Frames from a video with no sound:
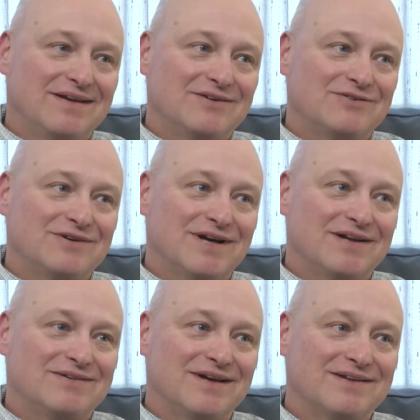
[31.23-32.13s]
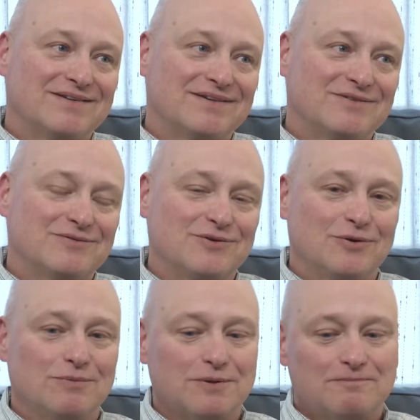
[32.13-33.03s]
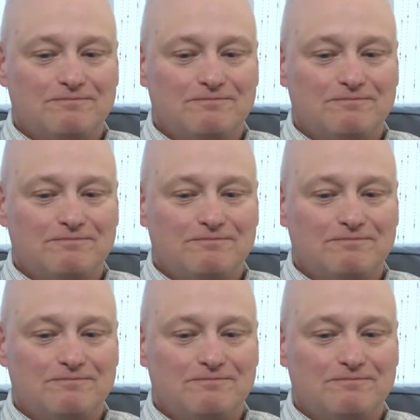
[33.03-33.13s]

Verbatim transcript: that she had that sense of humor.